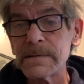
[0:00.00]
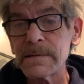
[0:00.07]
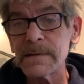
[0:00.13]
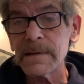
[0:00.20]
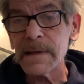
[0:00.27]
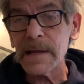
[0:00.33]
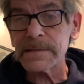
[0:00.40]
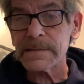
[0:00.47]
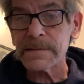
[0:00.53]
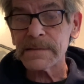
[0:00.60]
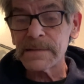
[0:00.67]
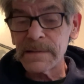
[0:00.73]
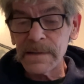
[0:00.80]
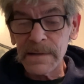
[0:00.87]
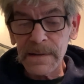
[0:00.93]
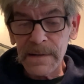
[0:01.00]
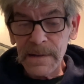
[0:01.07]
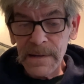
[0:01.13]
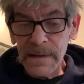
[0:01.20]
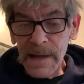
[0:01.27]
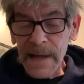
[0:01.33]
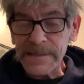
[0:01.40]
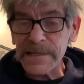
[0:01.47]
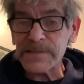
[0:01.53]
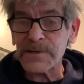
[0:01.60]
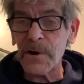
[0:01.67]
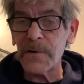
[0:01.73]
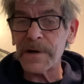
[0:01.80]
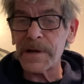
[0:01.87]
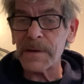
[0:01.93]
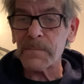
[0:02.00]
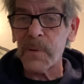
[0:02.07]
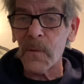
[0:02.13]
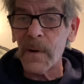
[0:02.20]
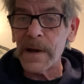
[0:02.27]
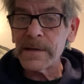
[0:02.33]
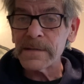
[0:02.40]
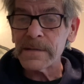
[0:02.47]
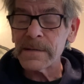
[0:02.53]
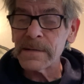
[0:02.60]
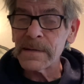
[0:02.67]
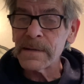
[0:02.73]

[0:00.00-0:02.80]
that's a turning point.